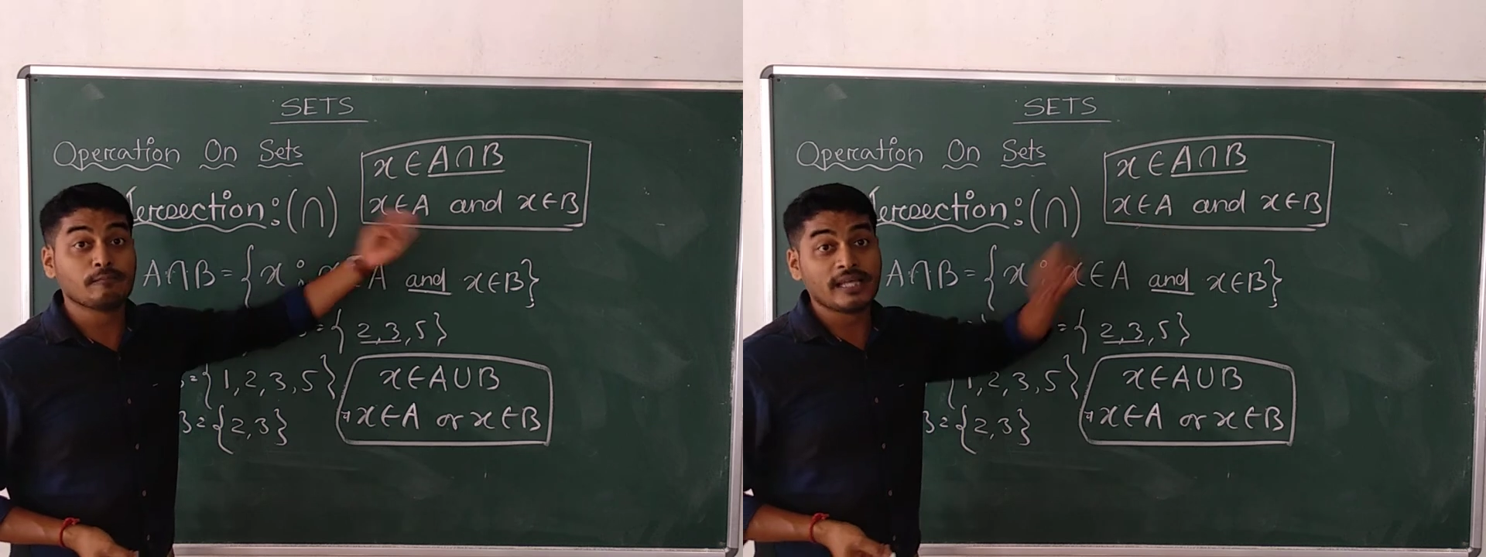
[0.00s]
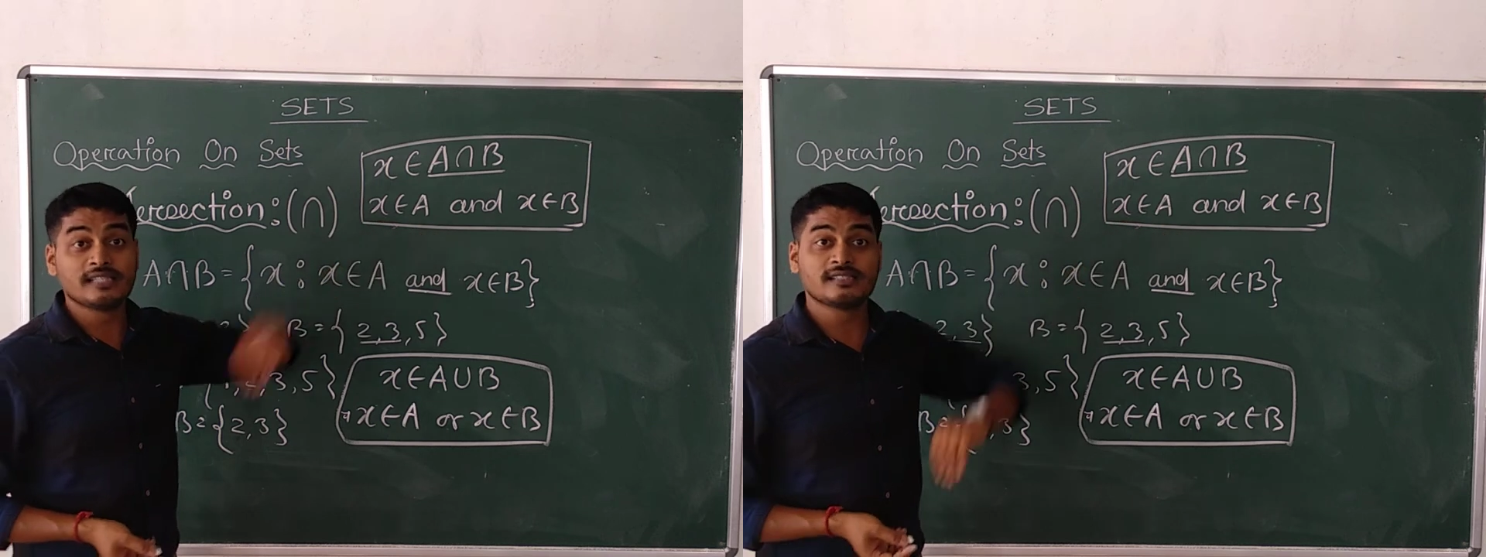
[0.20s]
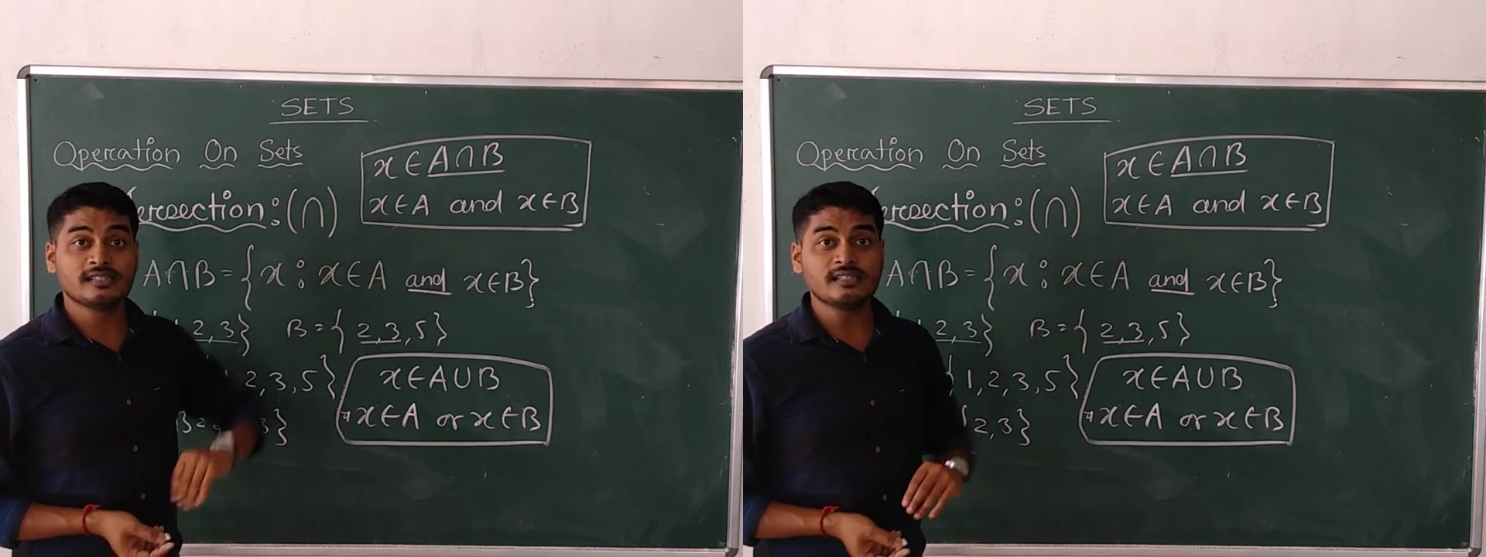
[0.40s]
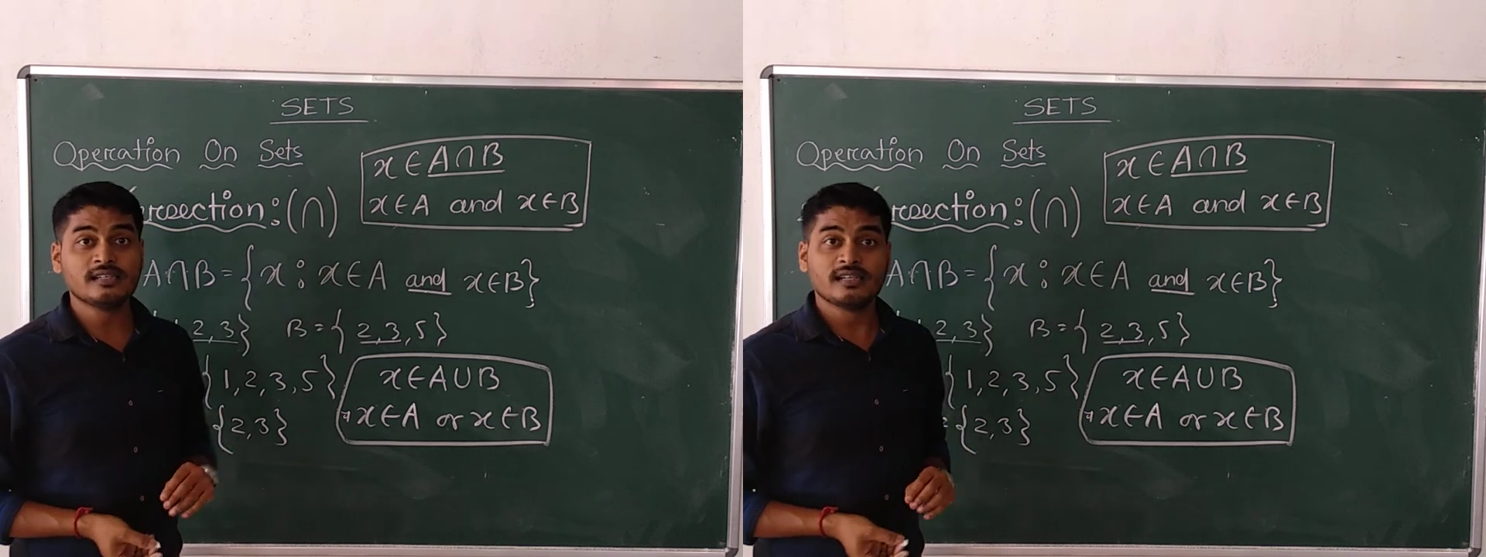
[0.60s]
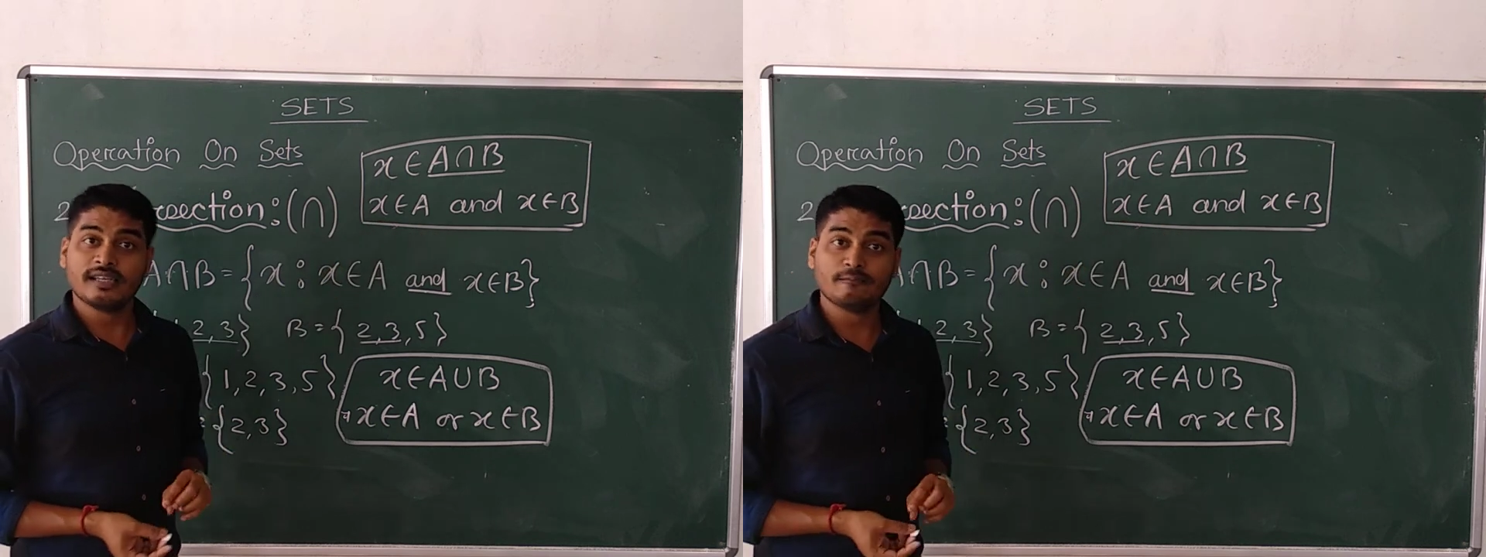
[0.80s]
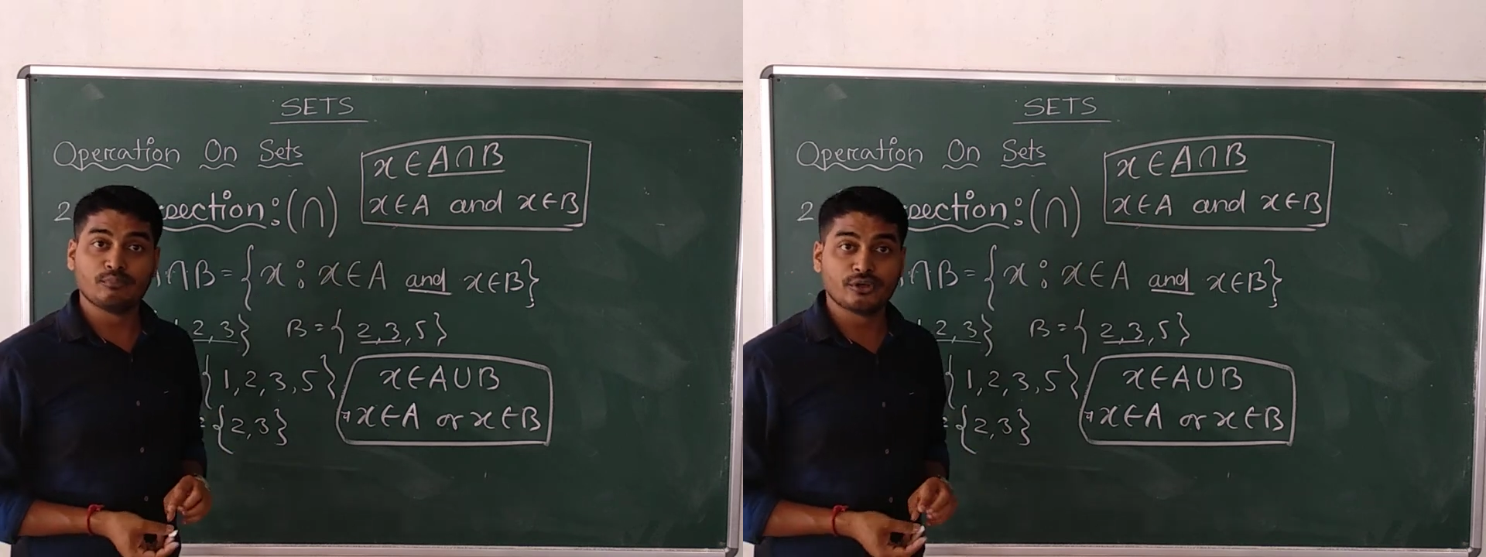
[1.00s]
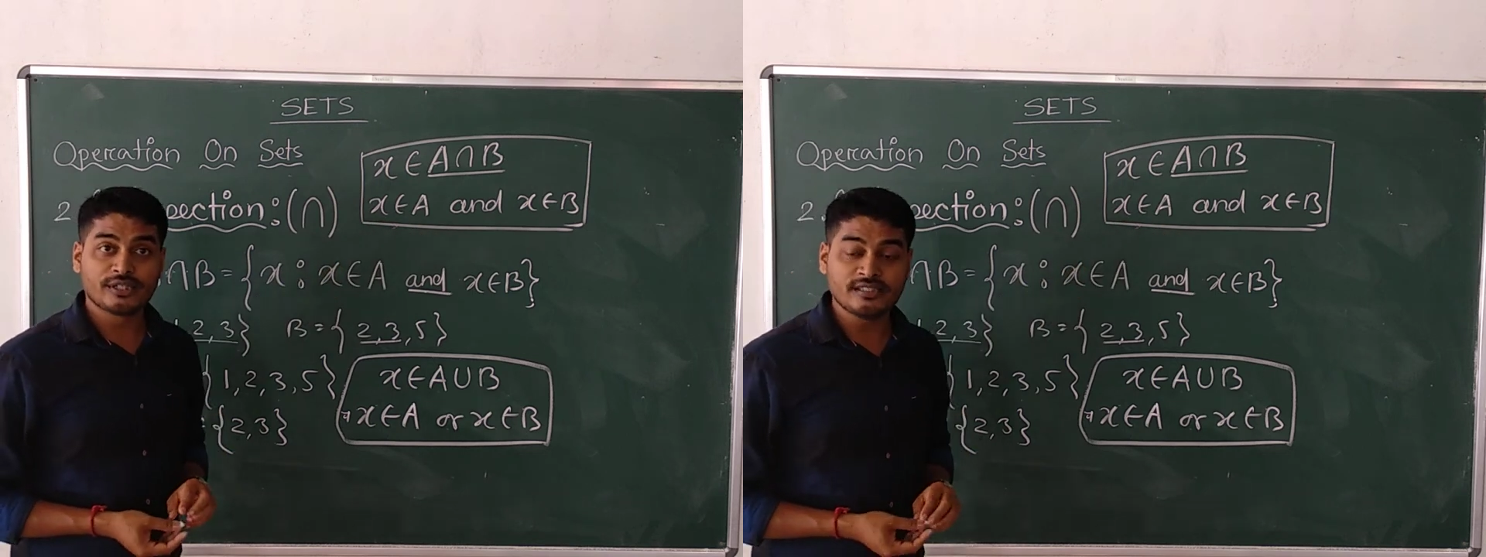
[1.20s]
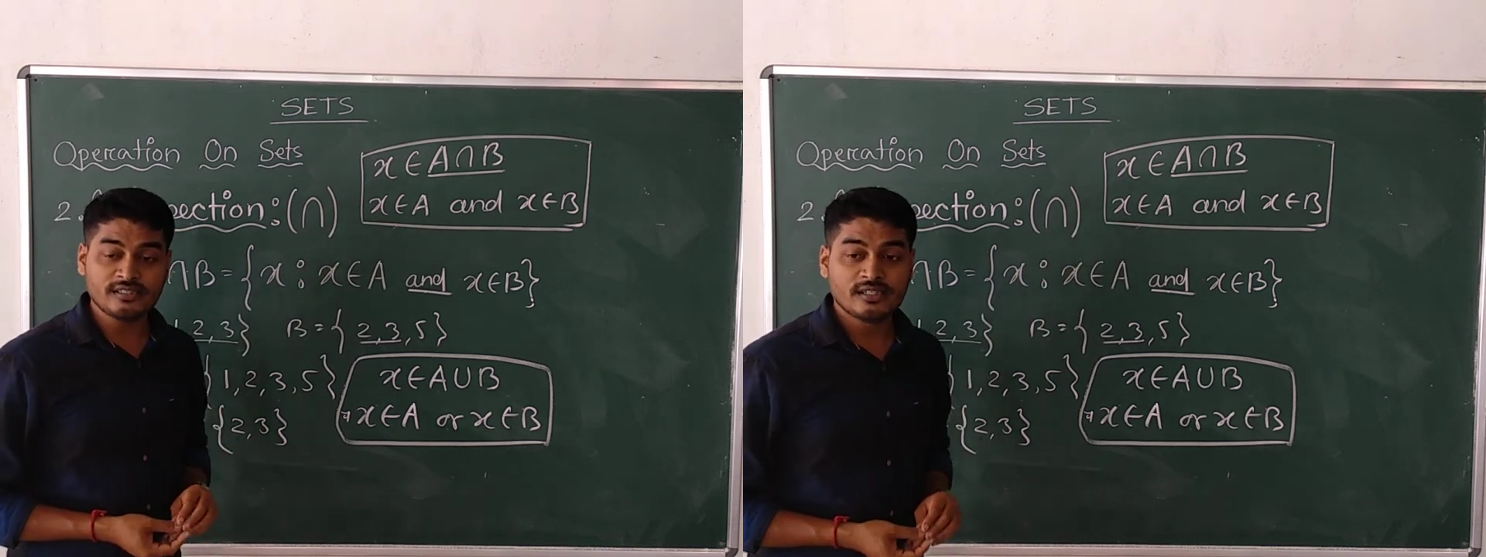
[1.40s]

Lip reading: plays the important